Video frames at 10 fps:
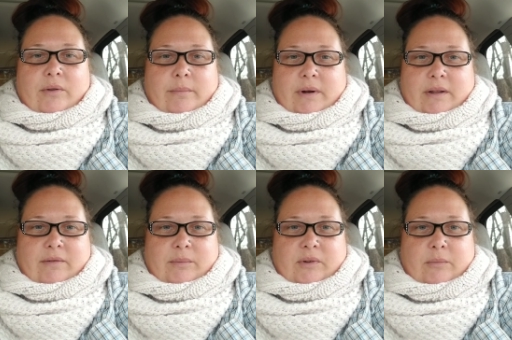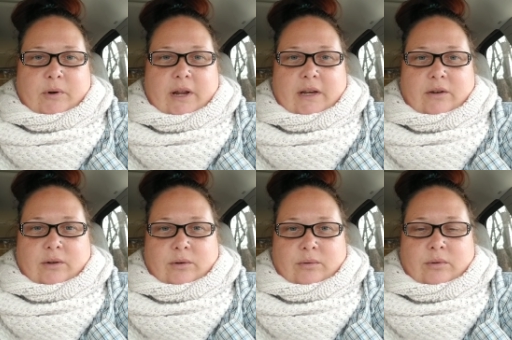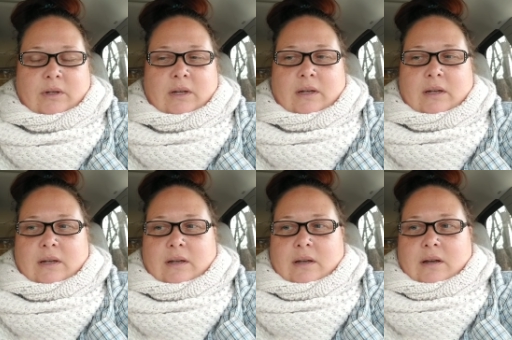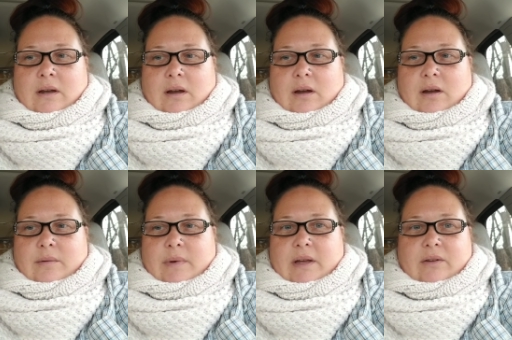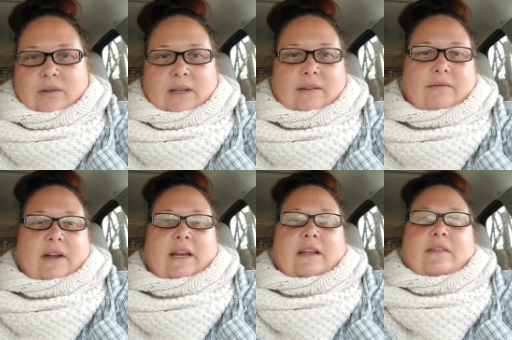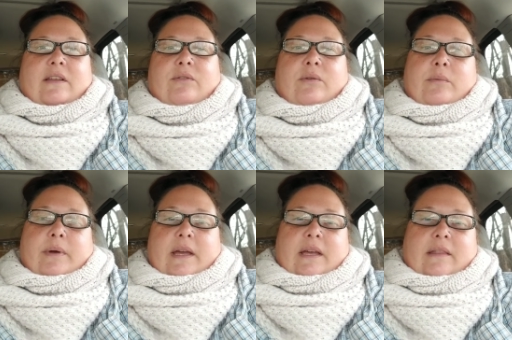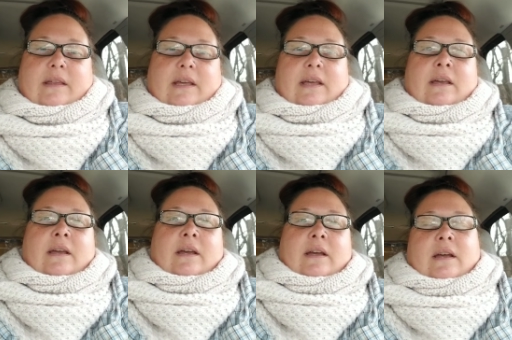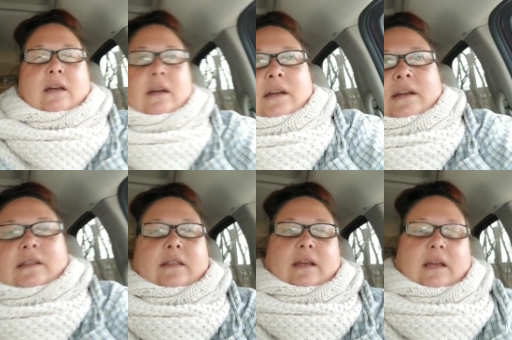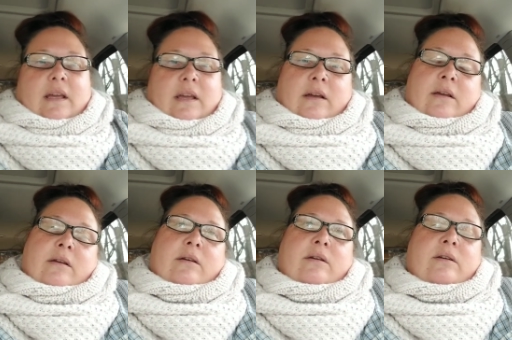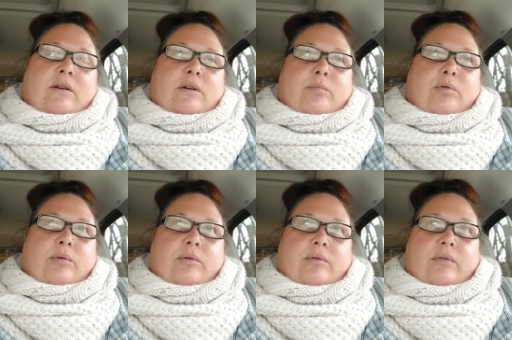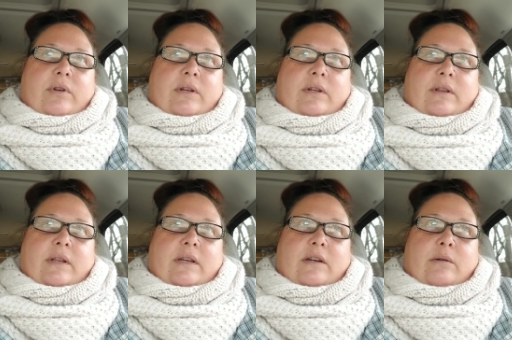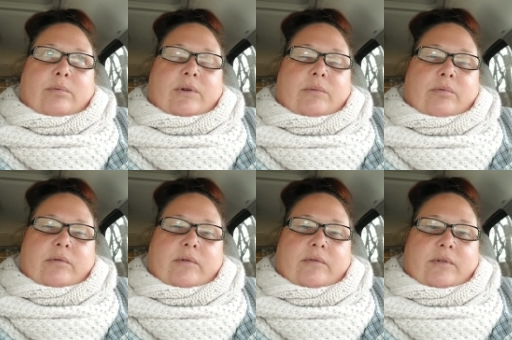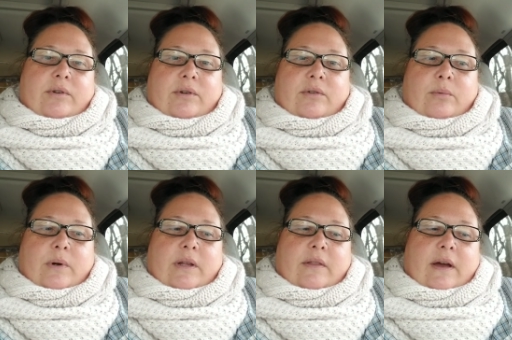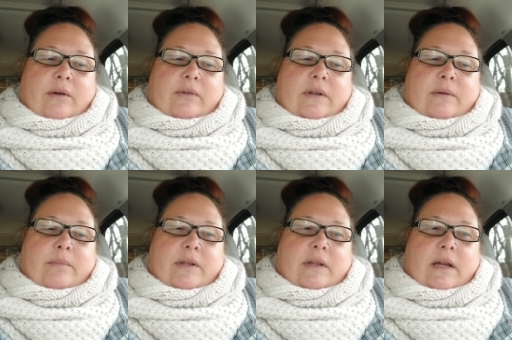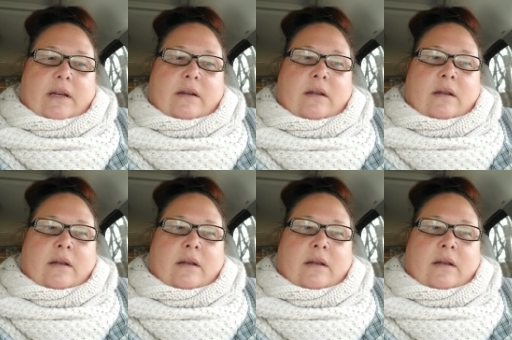the money from someone I knew. I couldn't get financing through the bank. They approved. They did a pre-approval for $20,000, but then